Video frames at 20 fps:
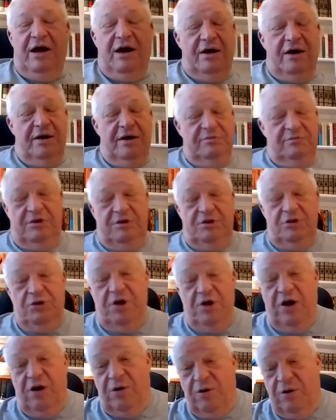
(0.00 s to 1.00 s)
No,
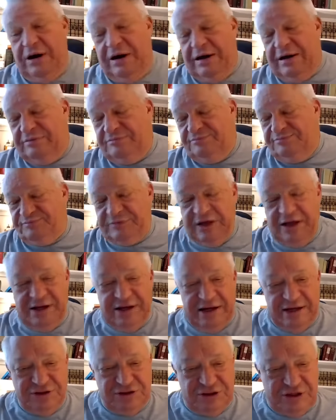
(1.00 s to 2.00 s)

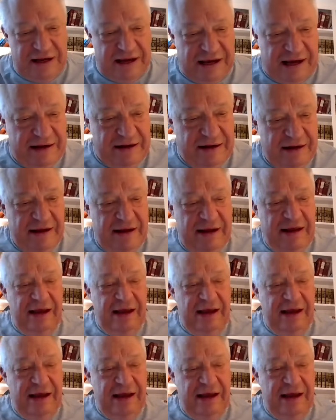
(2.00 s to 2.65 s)
it does not.